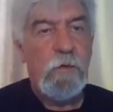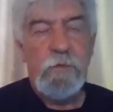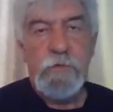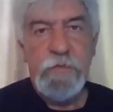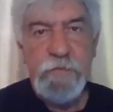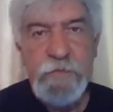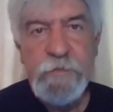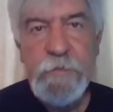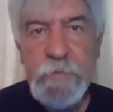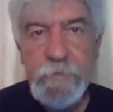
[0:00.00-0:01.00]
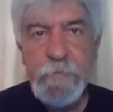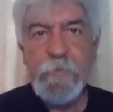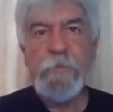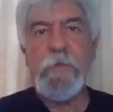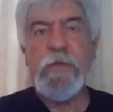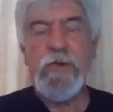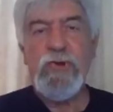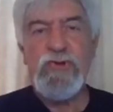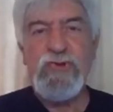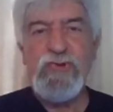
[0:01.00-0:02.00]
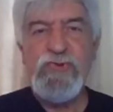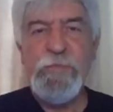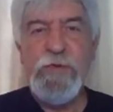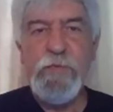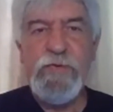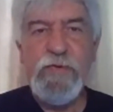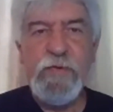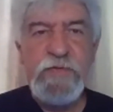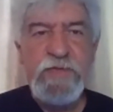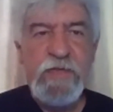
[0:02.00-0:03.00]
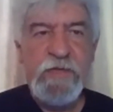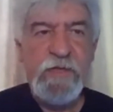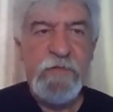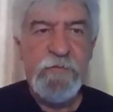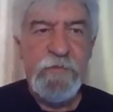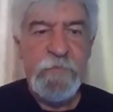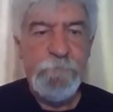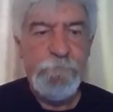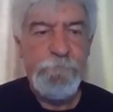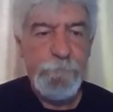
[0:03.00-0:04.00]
Good evening. It's good to be with you on a Sunday evening.